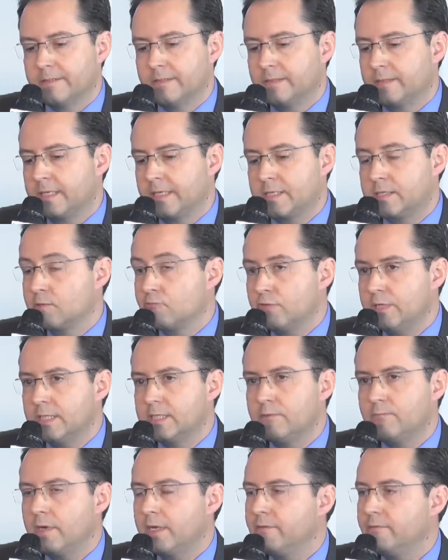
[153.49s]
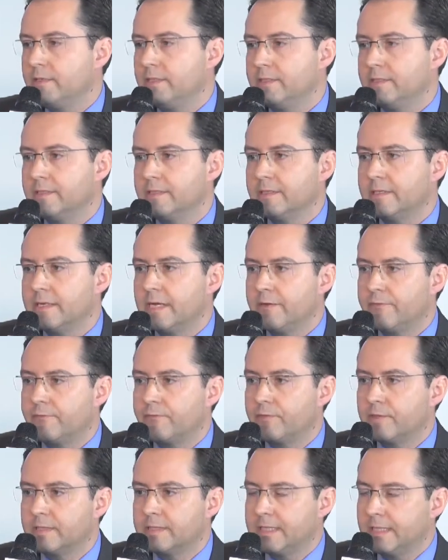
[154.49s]
that's the reason why we
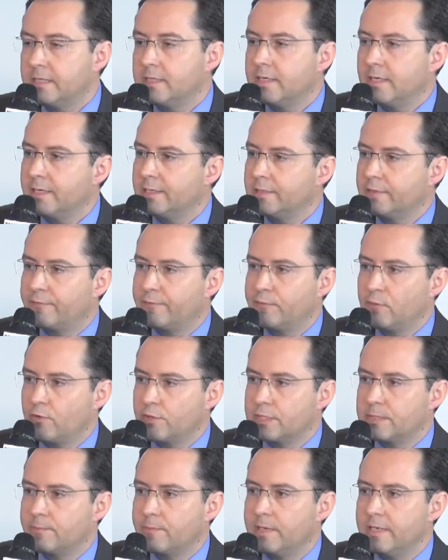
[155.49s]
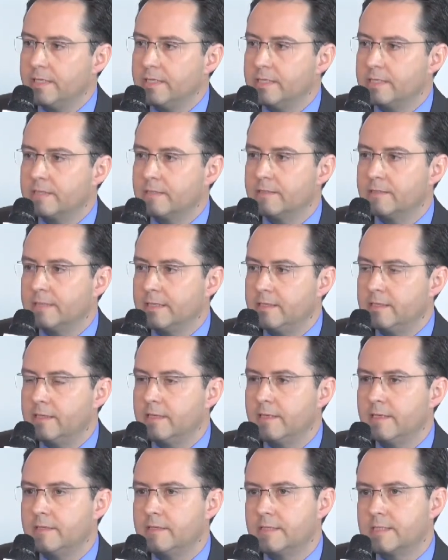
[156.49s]
have dedicated floor space, a
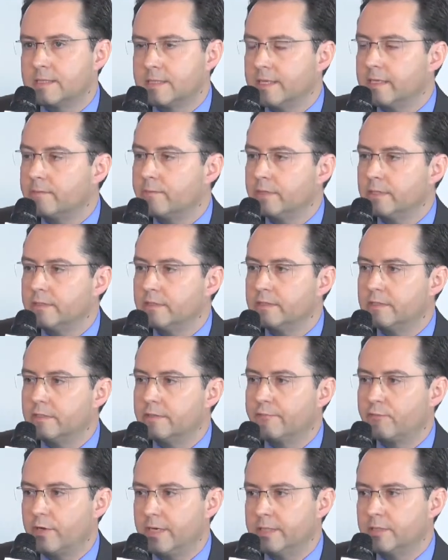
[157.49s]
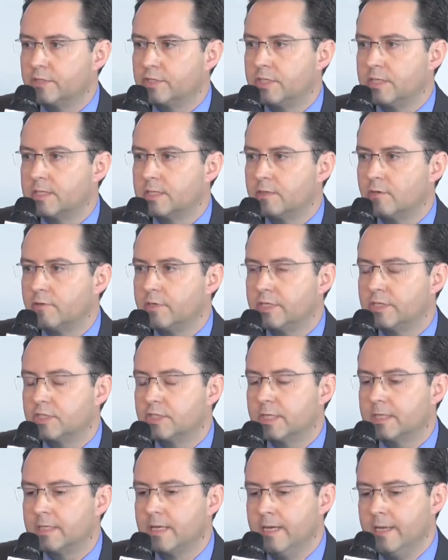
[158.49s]
dedicated segment for energy
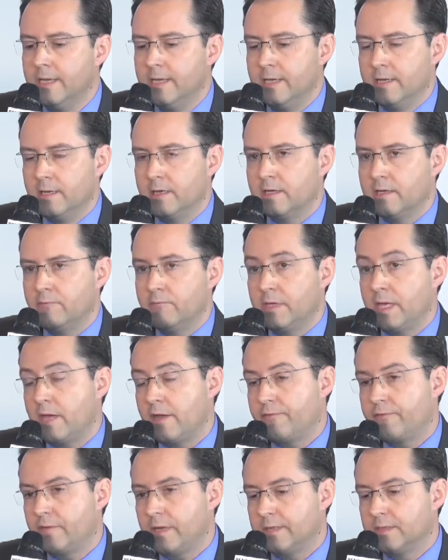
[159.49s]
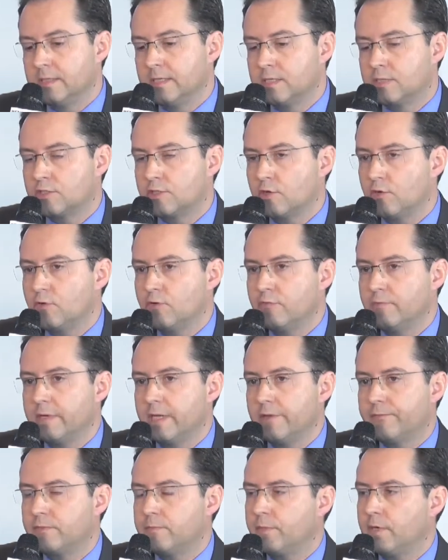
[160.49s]
storage, and we have at this show we
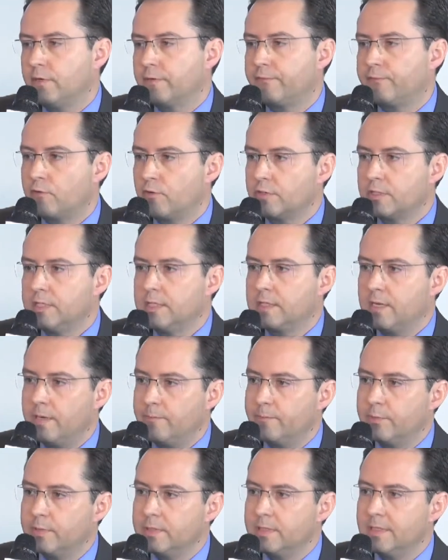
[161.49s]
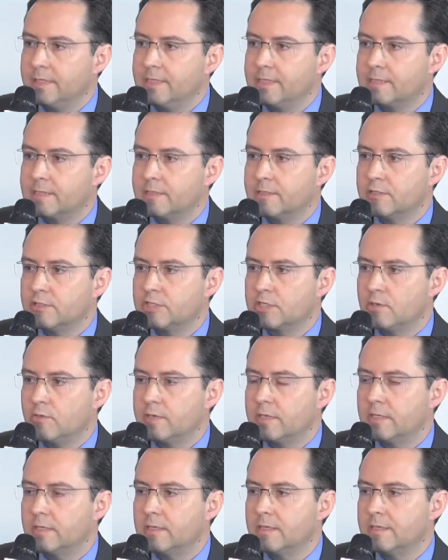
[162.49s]
have about 40 companies
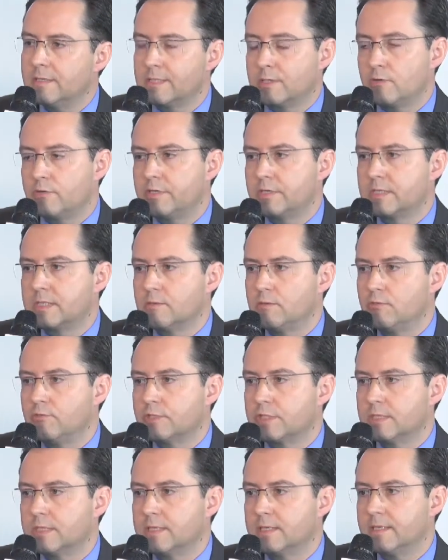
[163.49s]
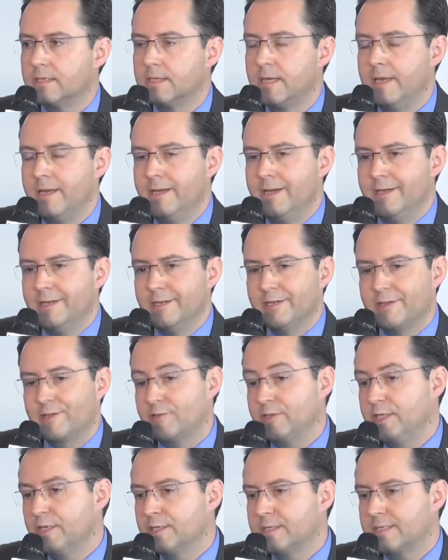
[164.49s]
showing storage solutions. And
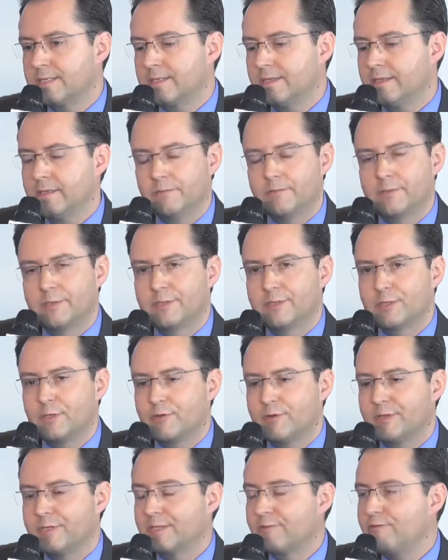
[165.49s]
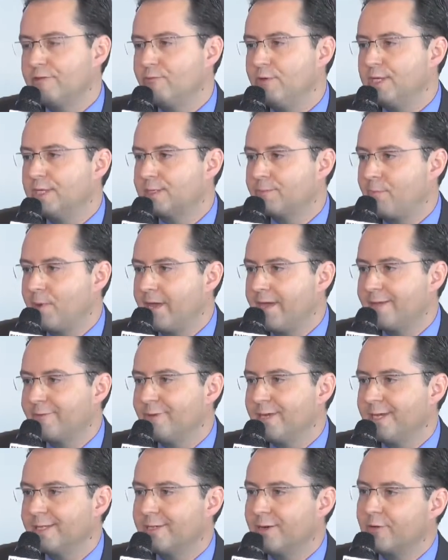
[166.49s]
3 weeks back
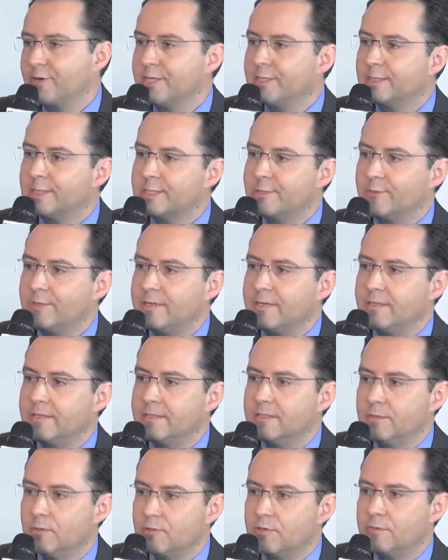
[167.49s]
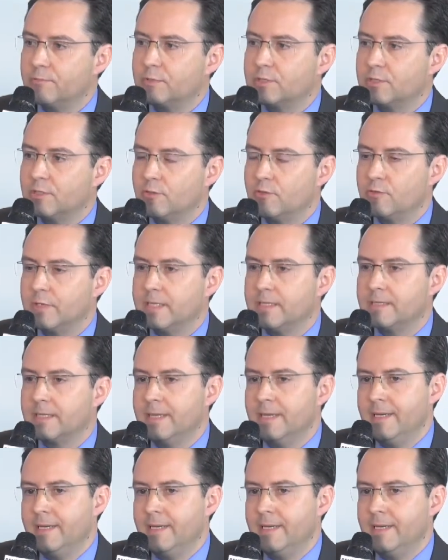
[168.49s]
we had our Intersolar Europe show, and